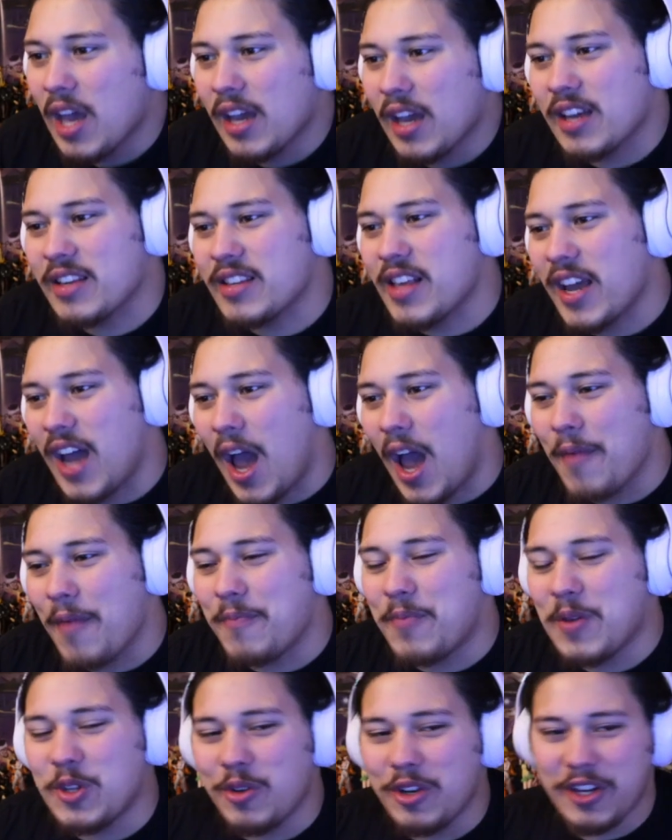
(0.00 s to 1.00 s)
Because, like, I've
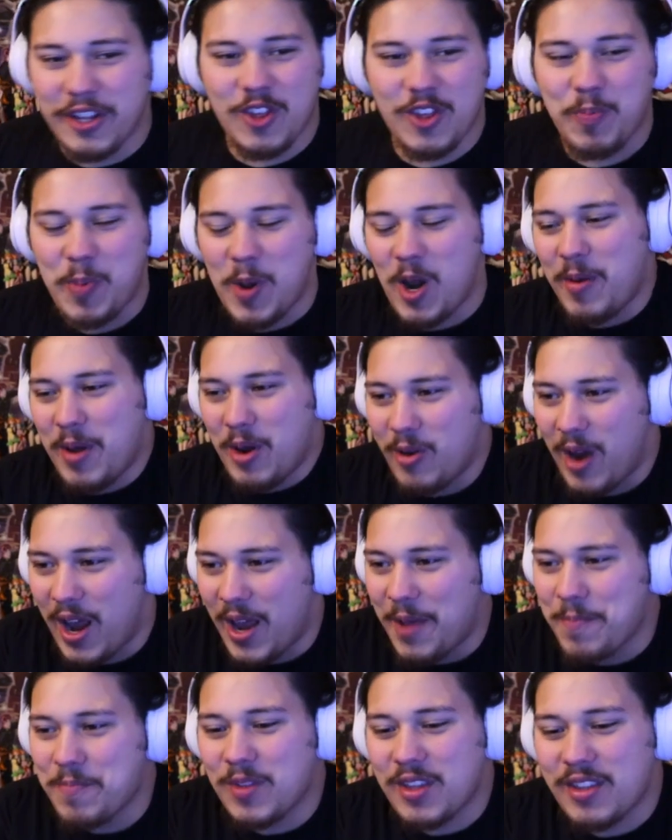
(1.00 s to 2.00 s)
been doing an experiment,
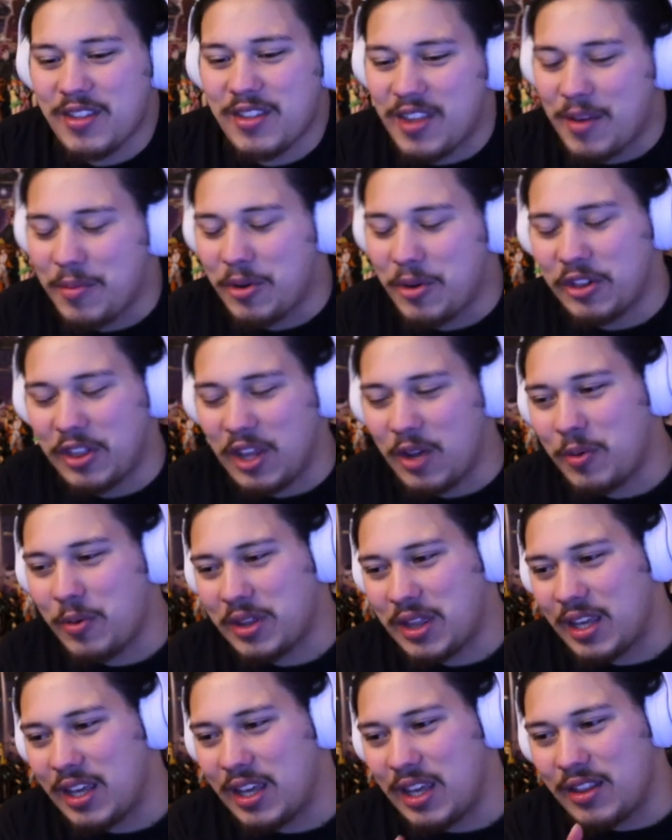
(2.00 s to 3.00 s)
right? Because similar thing
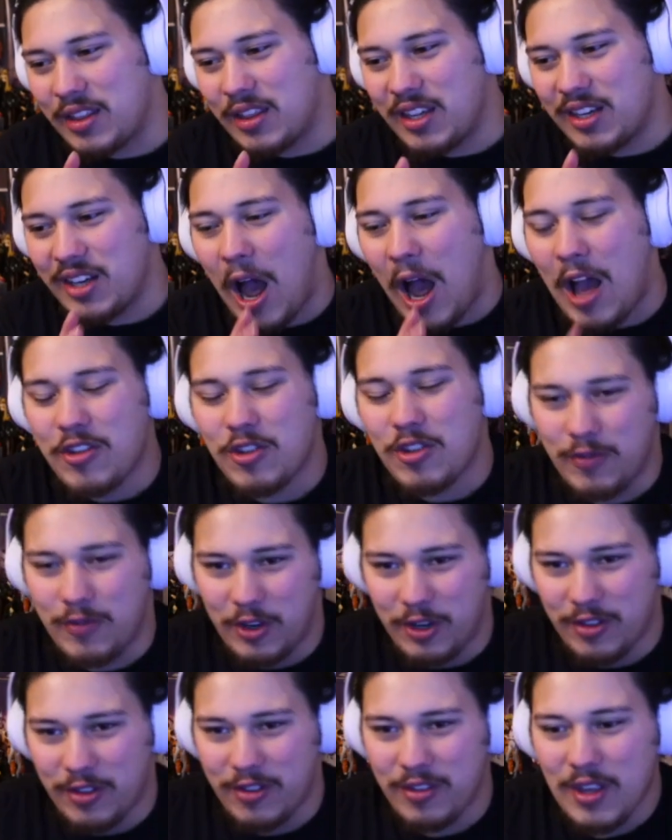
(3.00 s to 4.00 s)
with the, the
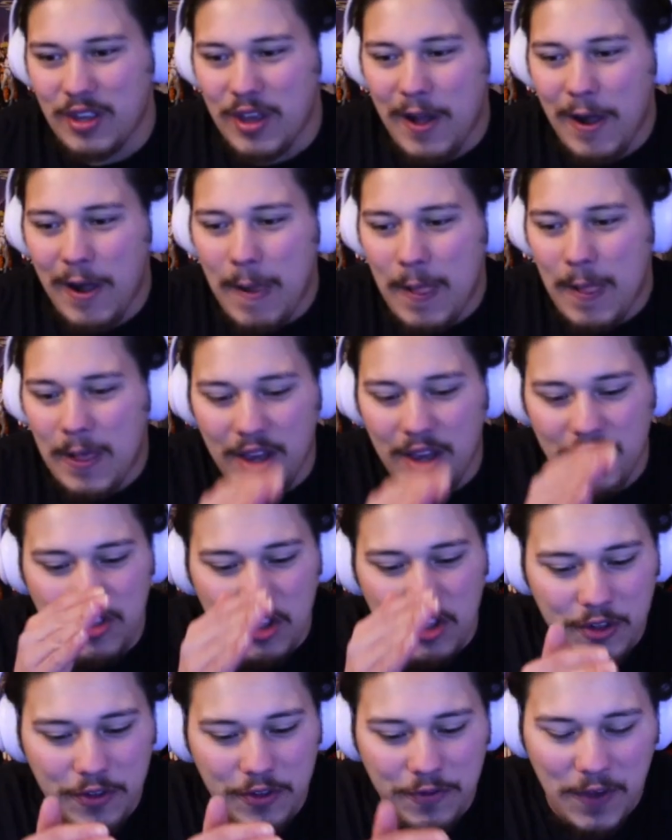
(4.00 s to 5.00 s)
Nasuverse. Because
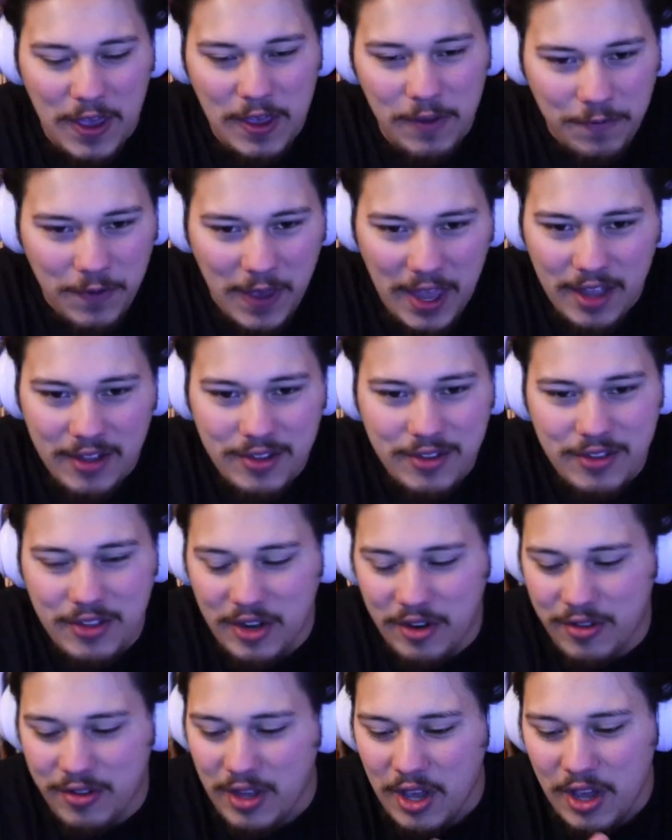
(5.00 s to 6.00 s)
there's Fate fans,
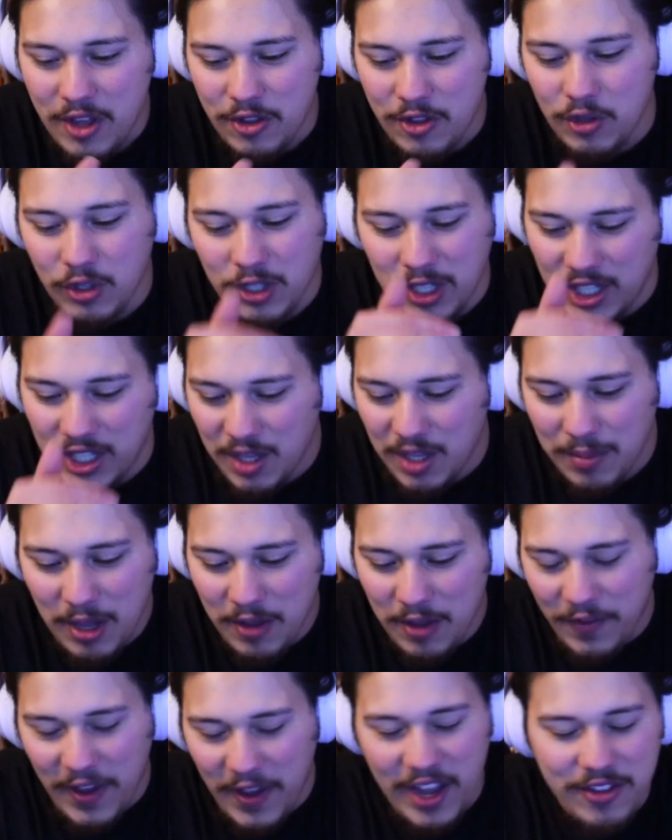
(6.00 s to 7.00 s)
there's
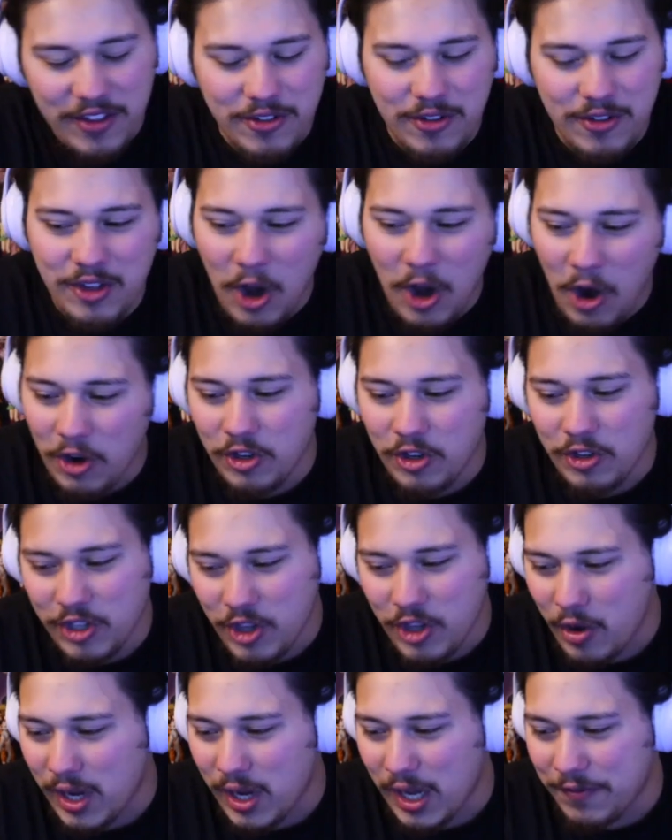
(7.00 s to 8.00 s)
Tsukihime fans, there's Kara no
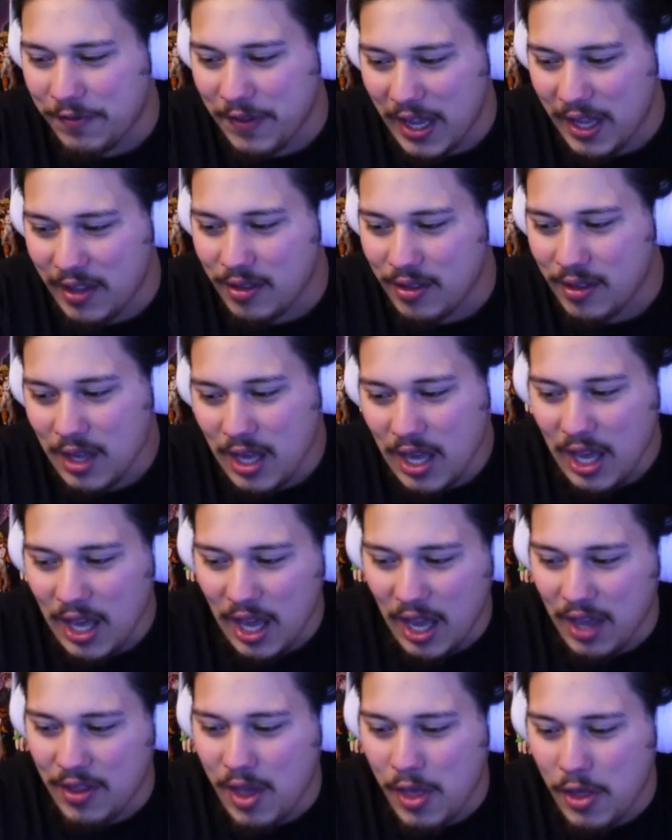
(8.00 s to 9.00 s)
Kyokai fans,
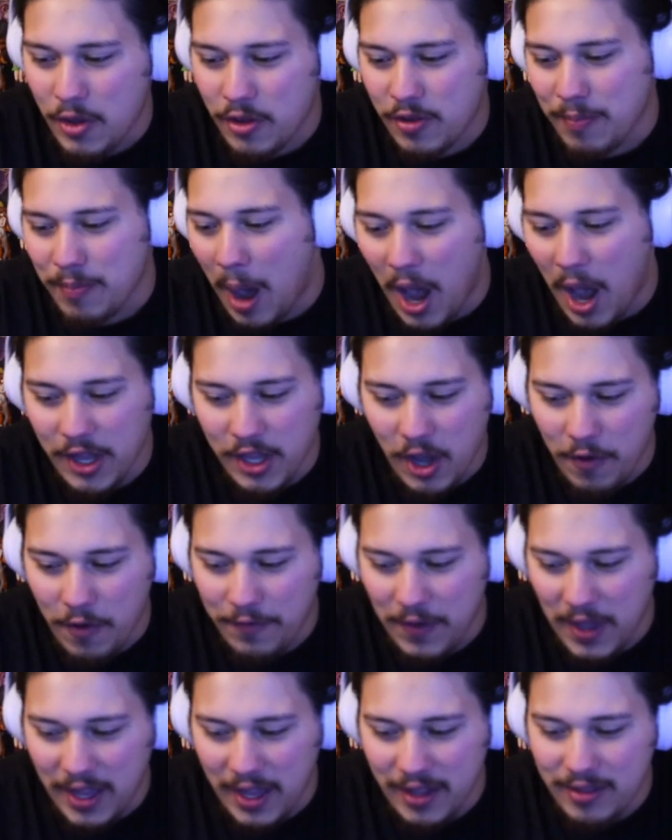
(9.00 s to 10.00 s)
and then there's
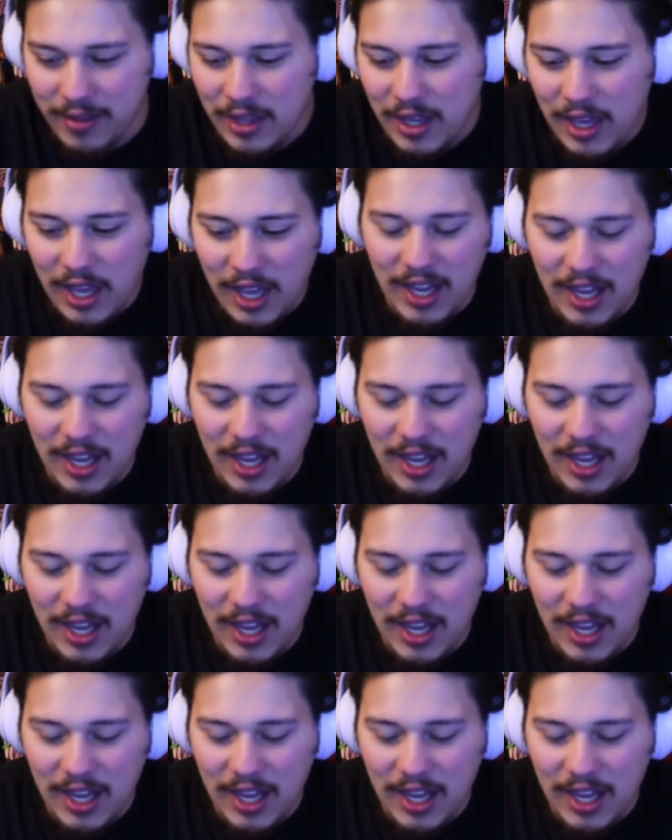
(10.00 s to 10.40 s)
Mahoyo fans.